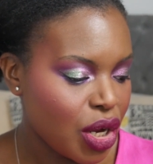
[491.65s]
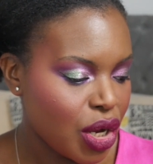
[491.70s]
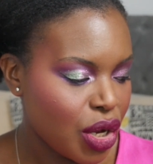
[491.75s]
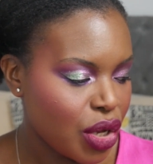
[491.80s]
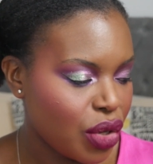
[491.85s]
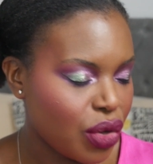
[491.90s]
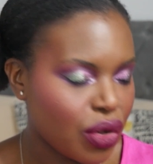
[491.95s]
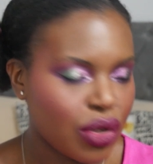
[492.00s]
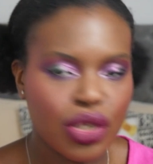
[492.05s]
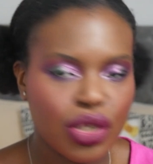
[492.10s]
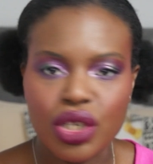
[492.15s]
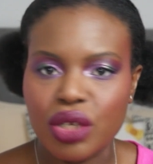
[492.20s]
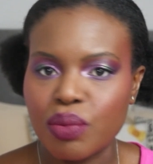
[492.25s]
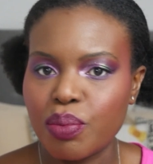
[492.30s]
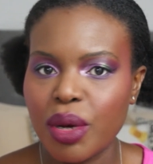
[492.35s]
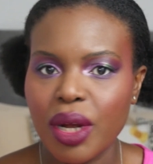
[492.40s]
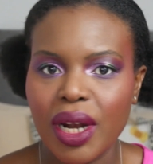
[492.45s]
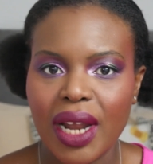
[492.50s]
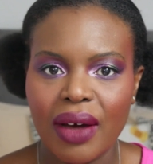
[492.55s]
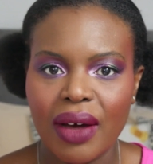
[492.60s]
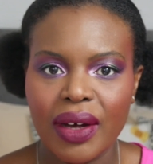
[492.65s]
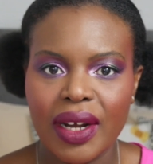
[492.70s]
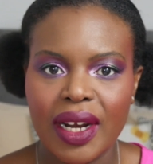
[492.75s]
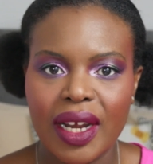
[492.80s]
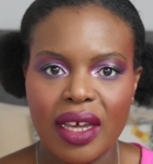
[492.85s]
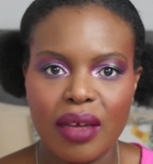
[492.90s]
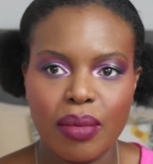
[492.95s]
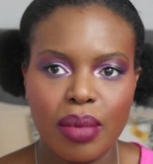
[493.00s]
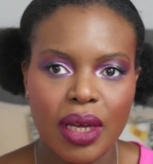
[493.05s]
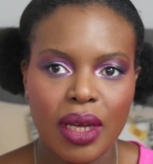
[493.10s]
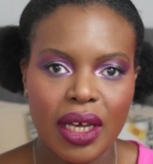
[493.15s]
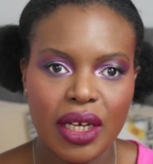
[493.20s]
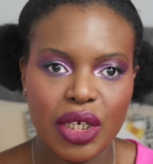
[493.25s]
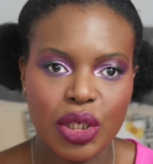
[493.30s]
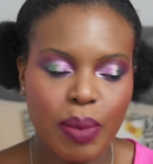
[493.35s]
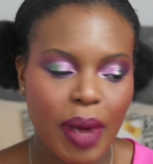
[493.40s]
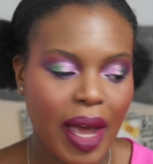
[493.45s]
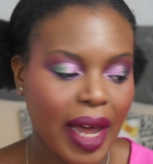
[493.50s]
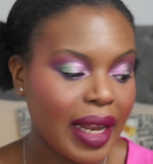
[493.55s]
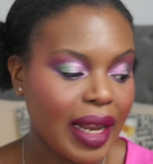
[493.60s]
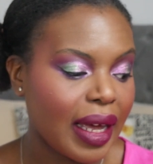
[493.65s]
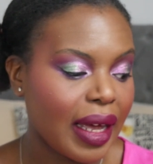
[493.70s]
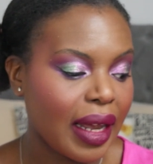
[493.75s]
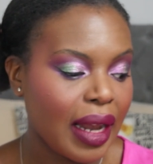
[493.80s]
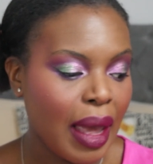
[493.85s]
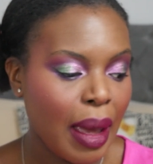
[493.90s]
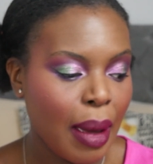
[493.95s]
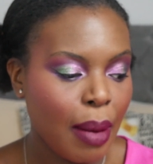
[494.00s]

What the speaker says: you can just pull out an ABH palette,